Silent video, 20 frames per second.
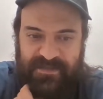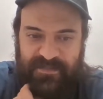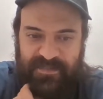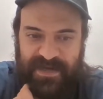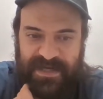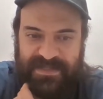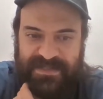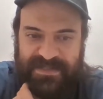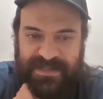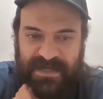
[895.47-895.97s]

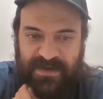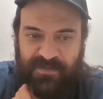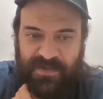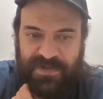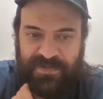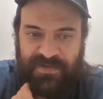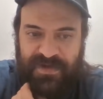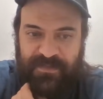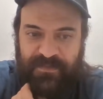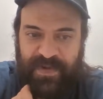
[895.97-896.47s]

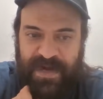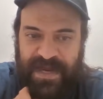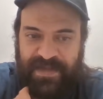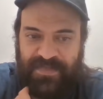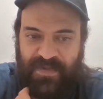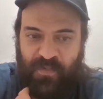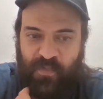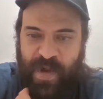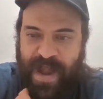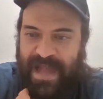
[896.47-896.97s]
when you
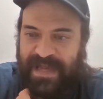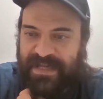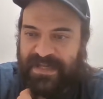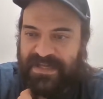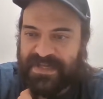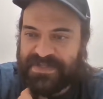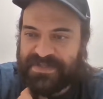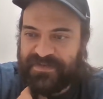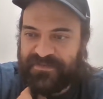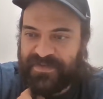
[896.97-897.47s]
combine the
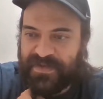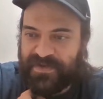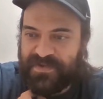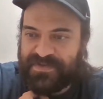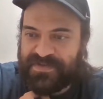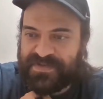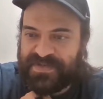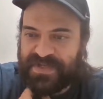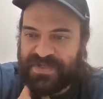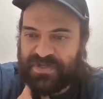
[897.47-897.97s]
wackiness of
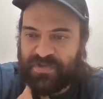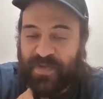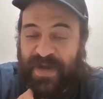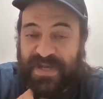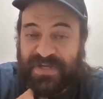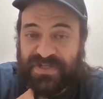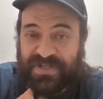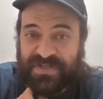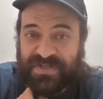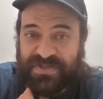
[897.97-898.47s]
those
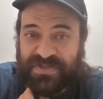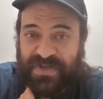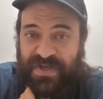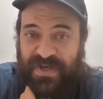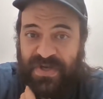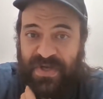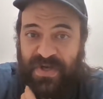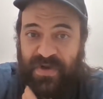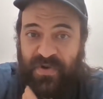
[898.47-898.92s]
situations